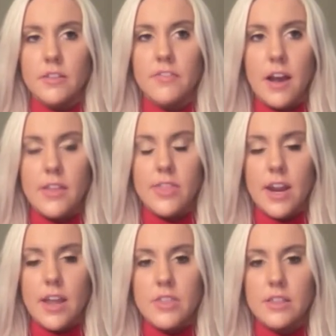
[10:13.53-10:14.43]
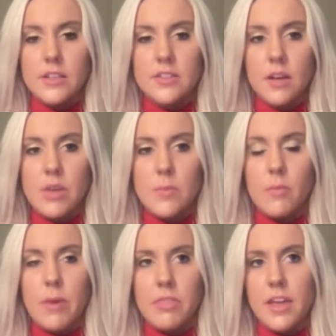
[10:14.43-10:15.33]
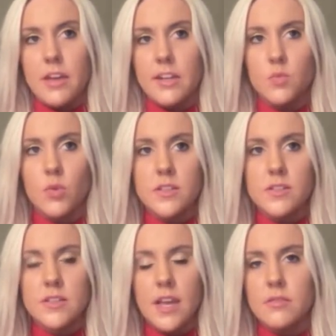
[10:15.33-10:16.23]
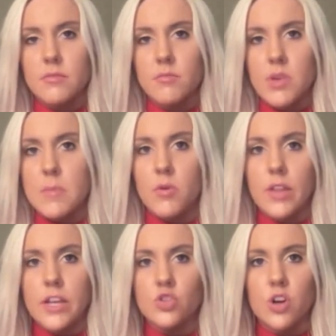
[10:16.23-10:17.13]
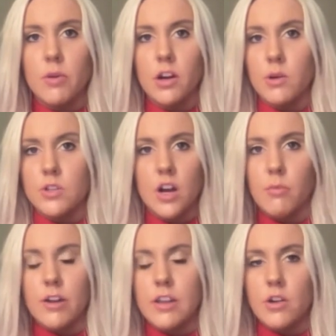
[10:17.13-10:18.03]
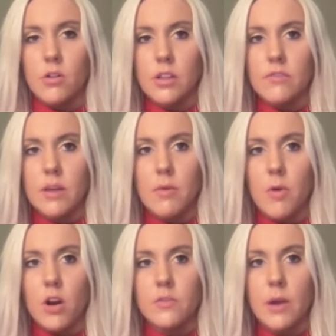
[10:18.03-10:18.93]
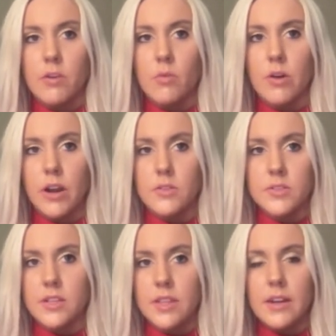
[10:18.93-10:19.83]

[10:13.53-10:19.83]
to find than I think that some people may think. And it's what set people like Joe Burrow and Tom Brady and all of them apart from everyone else.